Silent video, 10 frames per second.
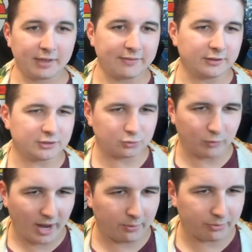Again, this is
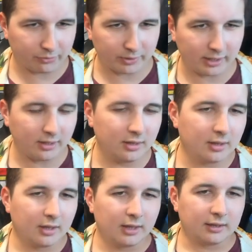round 3.
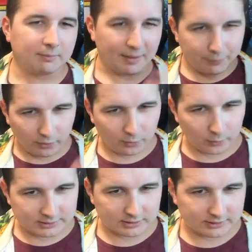My opponent
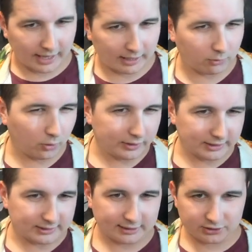wins the die roll. He
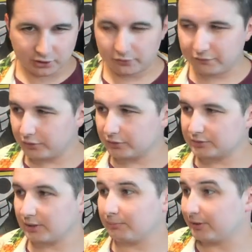decides to go
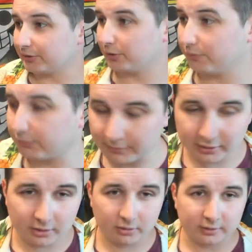first. I'm playing
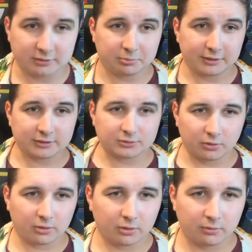Doflamingo. He's playing
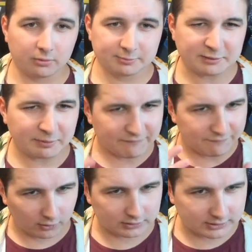Zoro. It's my
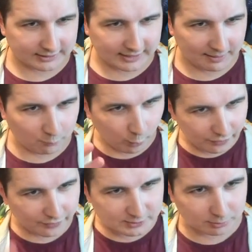first game
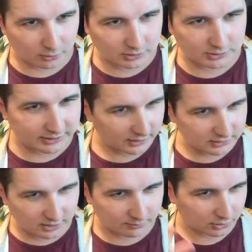with this person. He does
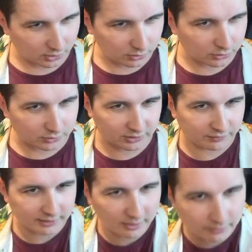come to locals
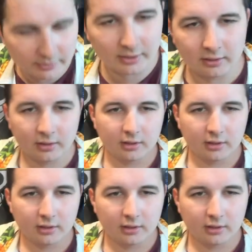every now and then.